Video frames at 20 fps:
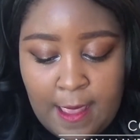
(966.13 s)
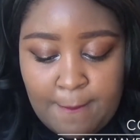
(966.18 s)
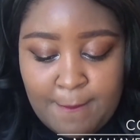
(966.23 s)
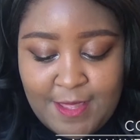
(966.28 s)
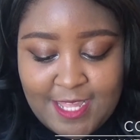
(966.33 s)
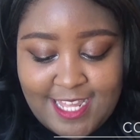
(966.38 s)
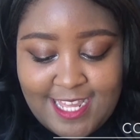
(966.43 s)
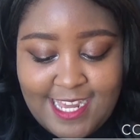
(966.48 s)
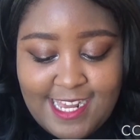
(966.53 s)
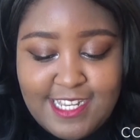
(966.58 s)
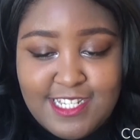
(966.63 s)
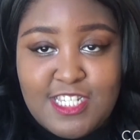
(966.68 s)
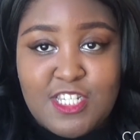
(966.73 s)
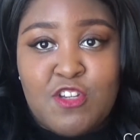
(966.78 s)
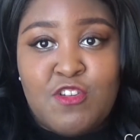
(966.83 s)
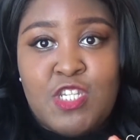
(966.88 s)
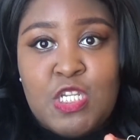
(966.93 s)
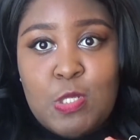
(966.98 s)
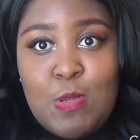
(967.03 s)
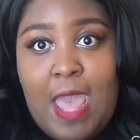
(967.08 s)
because
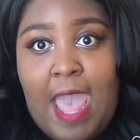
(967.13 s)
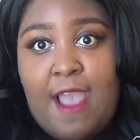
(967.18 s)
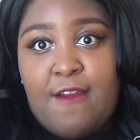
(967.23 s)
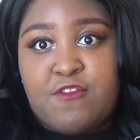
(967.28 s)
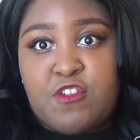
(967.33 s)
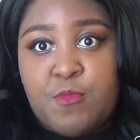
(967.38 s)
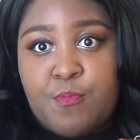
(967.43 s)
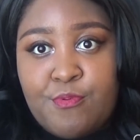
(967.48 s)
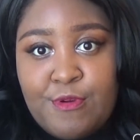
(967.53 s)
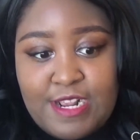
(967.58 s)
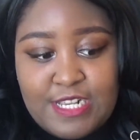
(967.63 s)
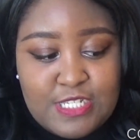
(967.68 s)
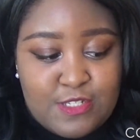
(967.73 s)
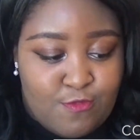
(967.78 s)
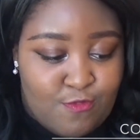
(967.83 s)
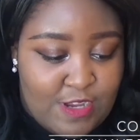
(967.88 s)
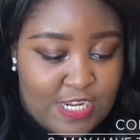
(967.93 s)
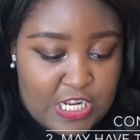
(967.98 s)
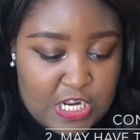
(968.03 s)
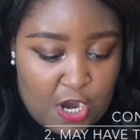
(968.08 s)
you do have to press
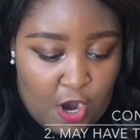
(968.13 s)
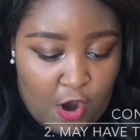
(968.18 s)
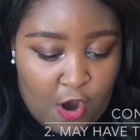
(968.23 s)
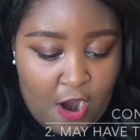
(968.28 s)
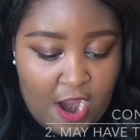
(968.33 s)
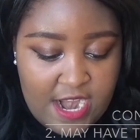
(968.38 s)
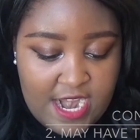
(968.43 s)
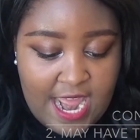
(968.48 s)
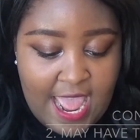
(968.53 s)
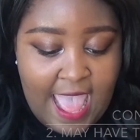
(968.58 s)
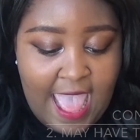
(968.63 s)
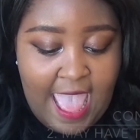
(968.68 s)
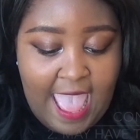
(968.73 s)
really hard